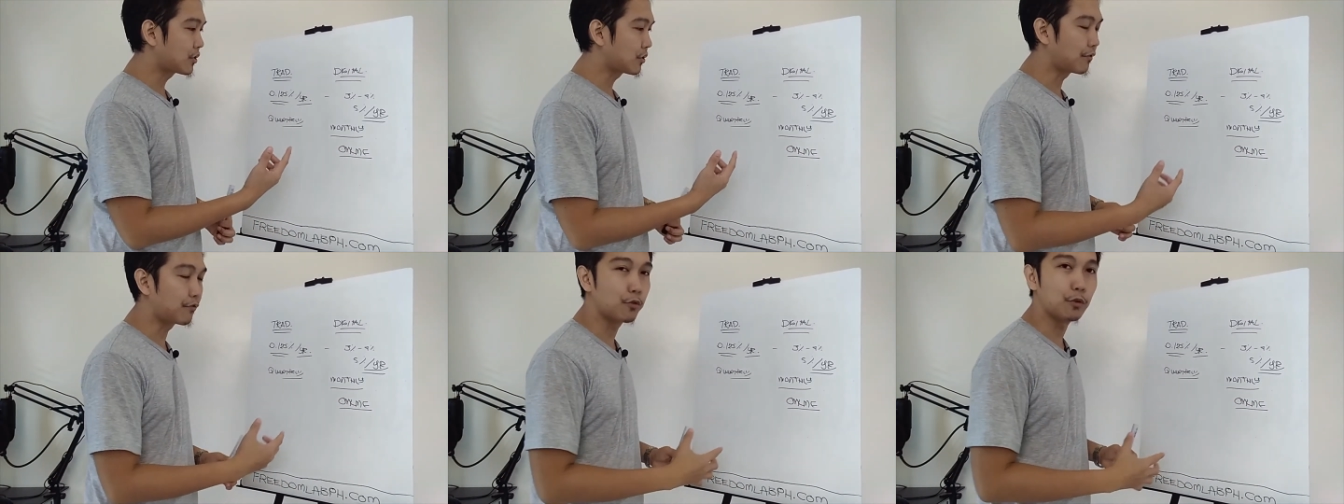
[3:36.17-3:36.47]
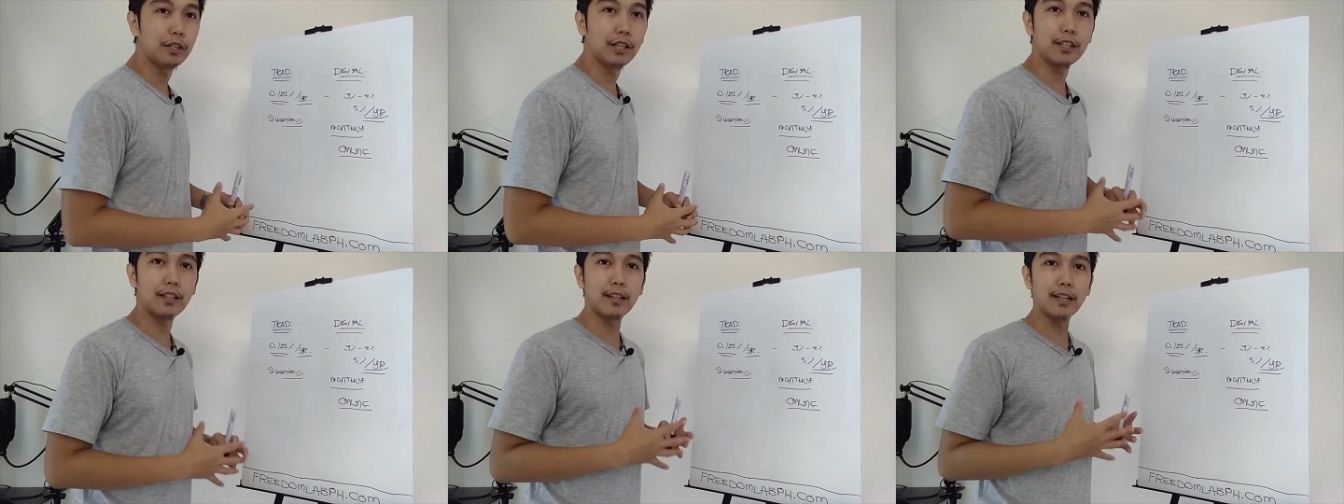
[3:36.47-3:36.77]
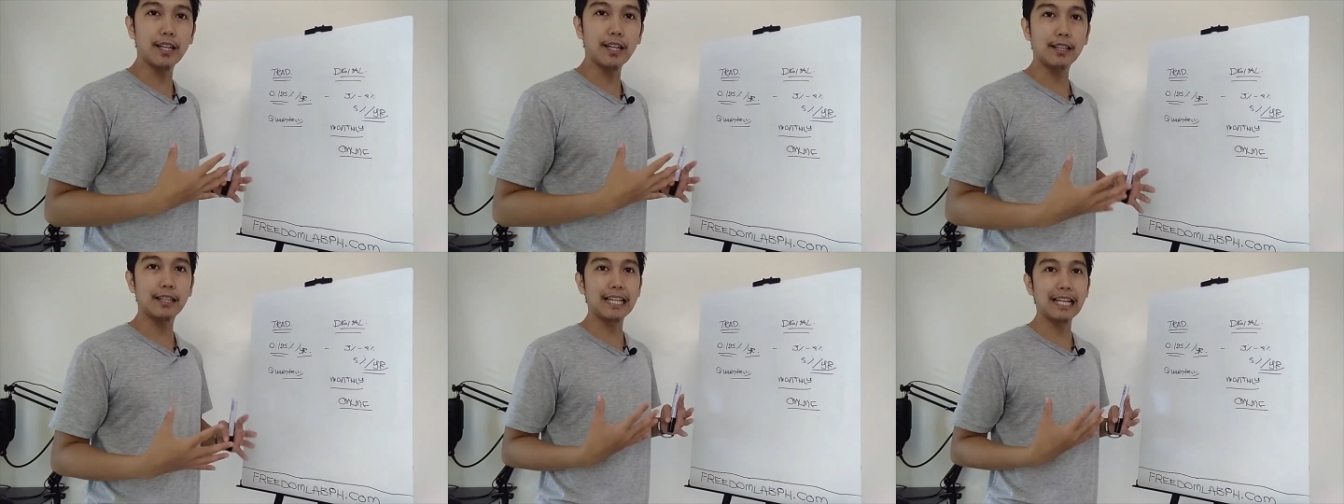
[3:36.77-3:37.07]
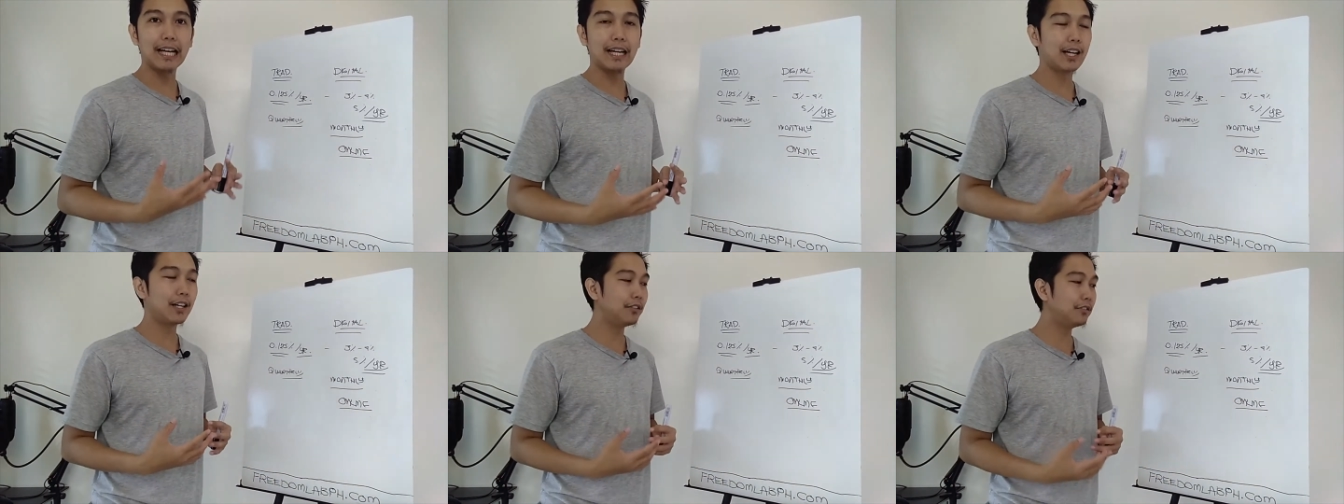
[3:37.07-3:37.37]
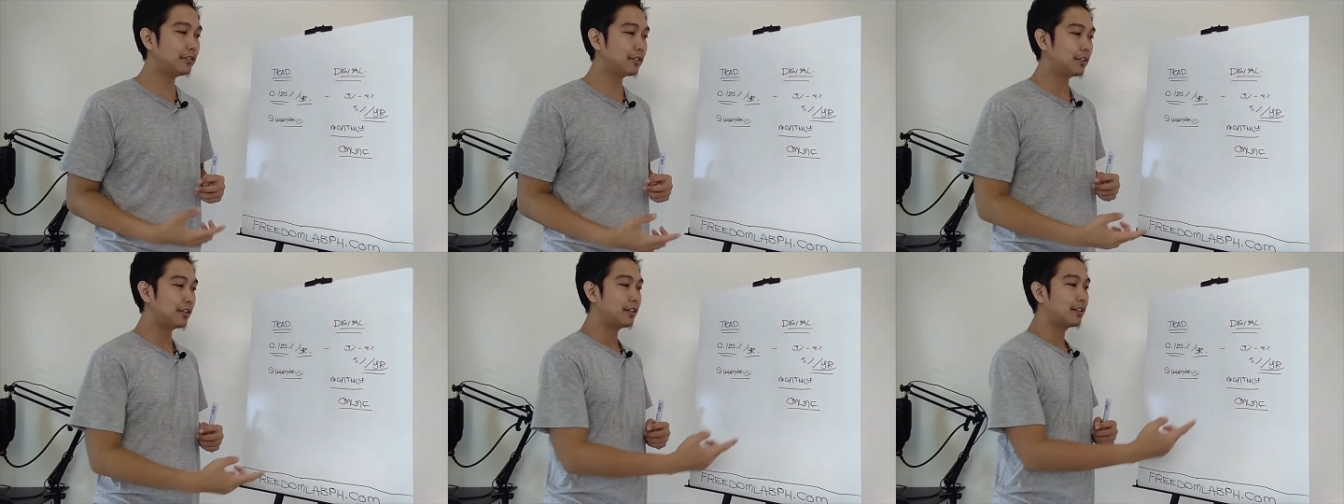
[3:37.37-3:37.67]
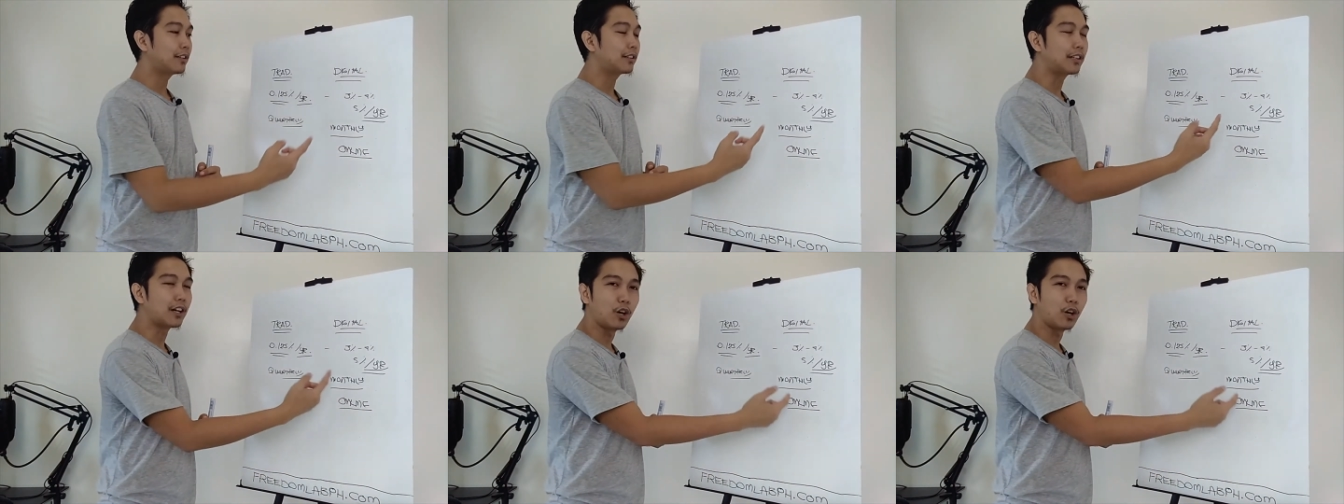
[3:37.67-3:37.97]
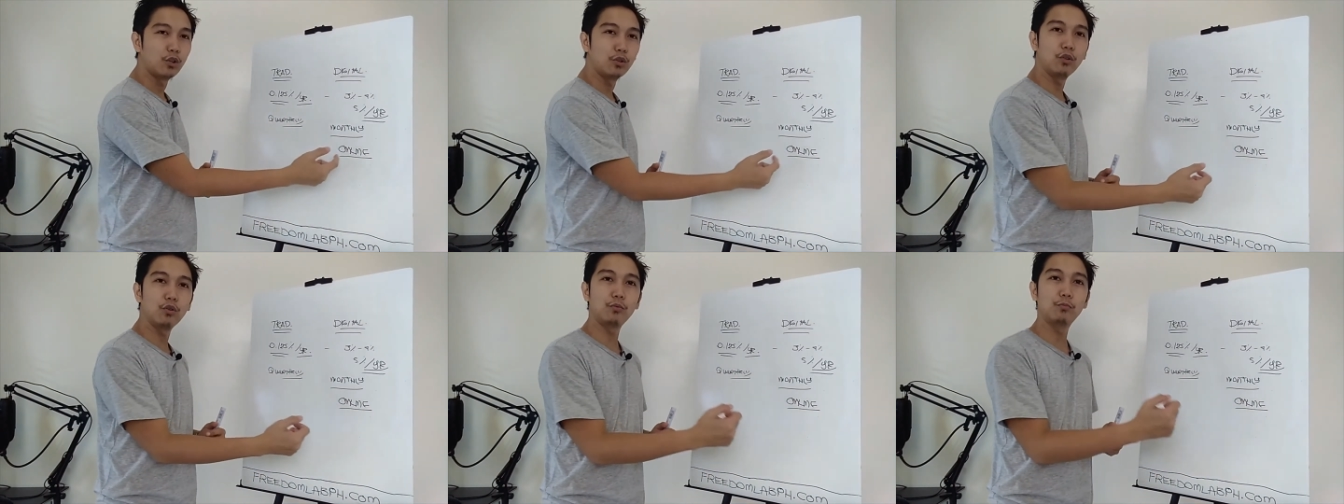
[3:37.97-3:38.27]
So if you wanna create an account,
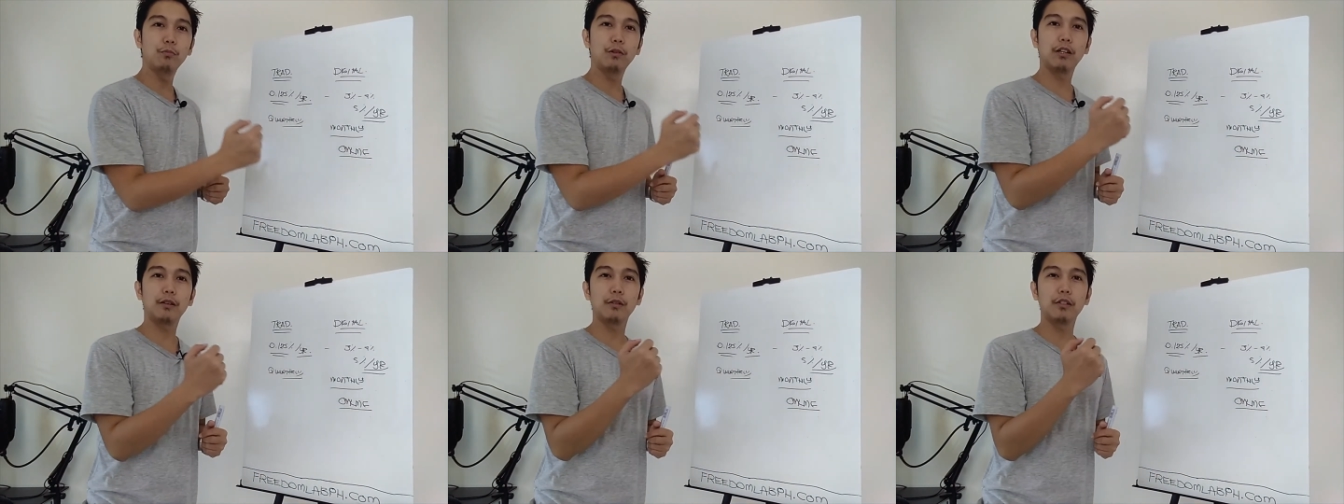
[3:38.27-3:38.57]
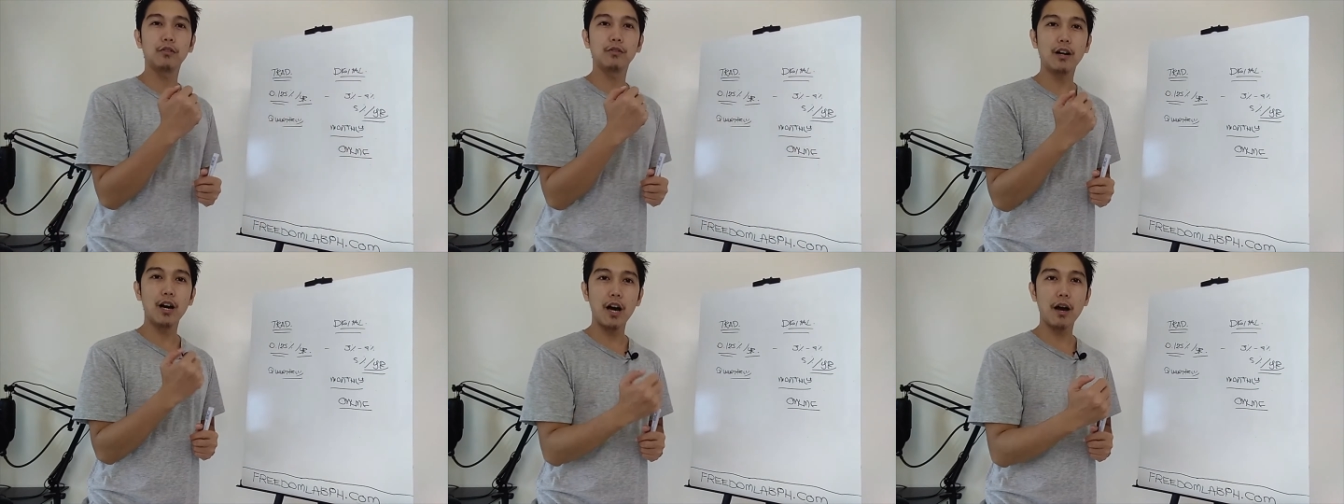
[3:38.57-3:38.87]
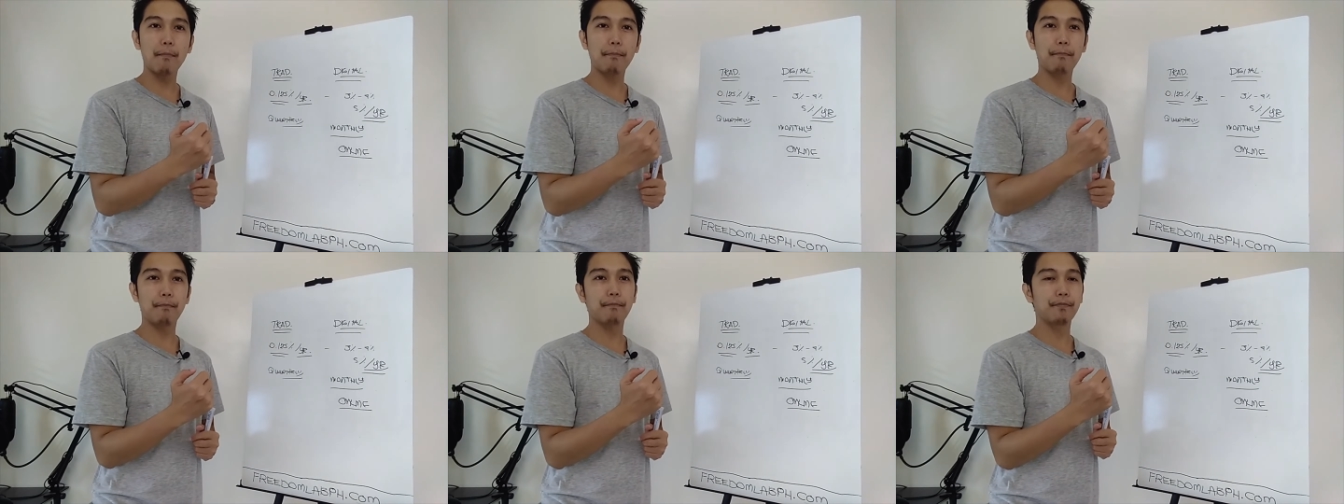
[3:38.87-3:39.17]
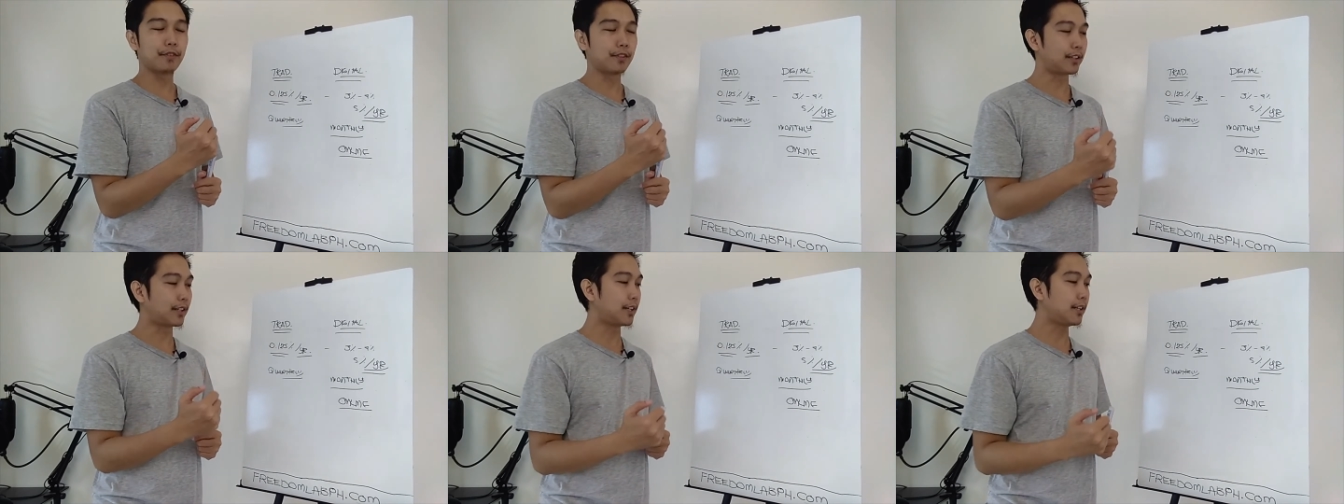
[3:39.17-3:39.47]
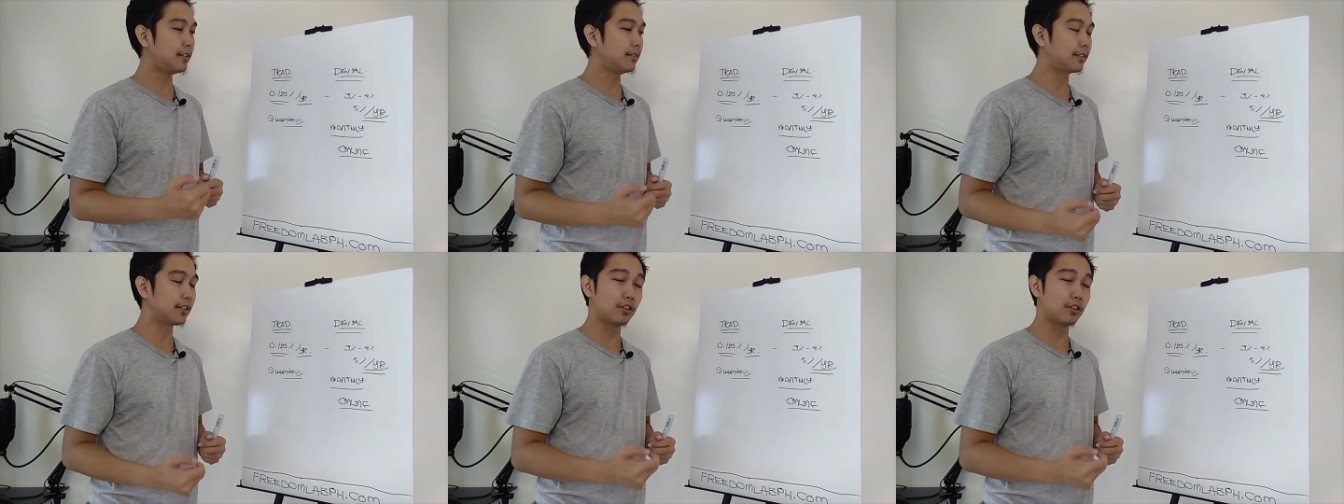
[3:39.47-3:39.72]
download mo lang yung app, okay?